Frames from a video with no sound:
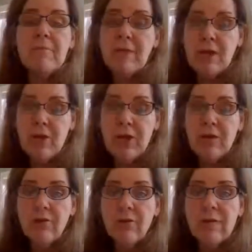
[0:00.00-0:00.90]
Be
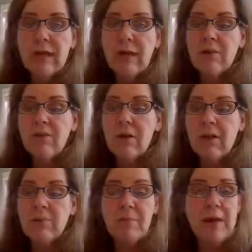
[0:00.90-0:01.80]
gentle, because
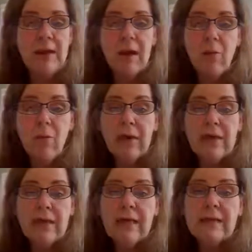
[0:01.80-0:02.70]
depending on what
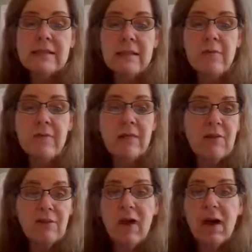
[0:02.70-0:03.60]
it is, some of
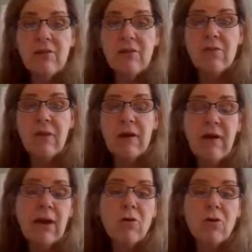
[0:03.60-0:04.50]
these toxins may have
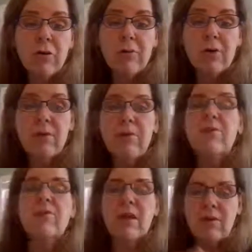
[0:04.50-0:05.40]
actually burned the
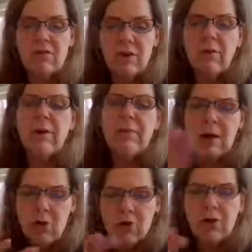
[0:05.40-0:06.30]
skin. So you want to
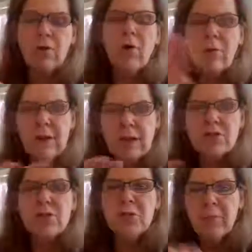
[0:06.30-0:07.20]
make sure you aren't being
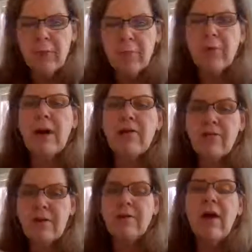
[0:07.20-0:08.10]
super
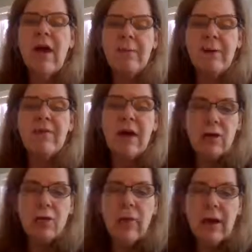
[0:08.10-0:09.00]
abrasive, but that
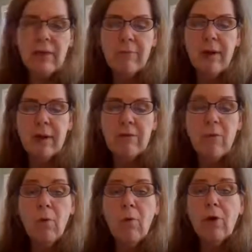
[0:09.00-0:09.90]
you're running
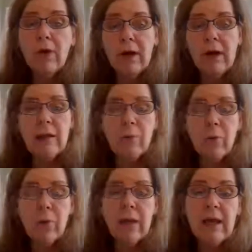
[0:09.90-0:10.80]
the water and
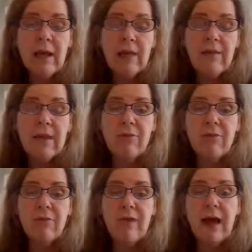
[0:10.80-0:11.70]
working in
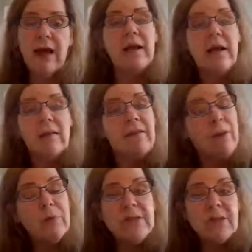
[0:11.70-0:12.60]
either that
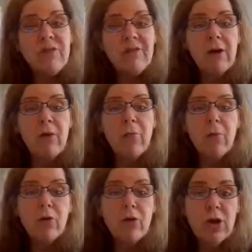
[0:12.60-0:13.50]
liquid dish soap
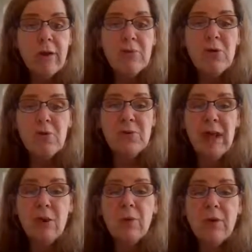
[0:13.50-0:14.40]
or shampoo to
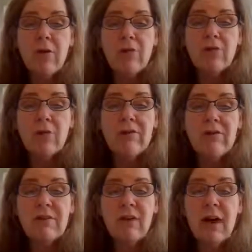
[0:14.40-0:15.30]
get rid of those
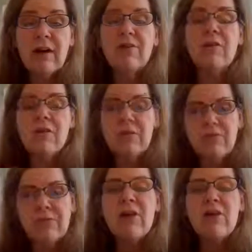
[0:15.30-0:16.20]
greasy toxins, and
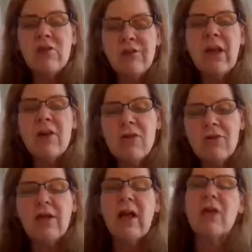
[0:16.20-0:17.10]
flush, flush,
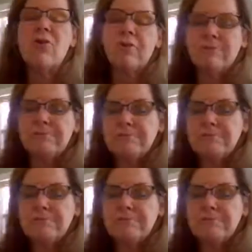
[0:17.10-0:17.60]
flush.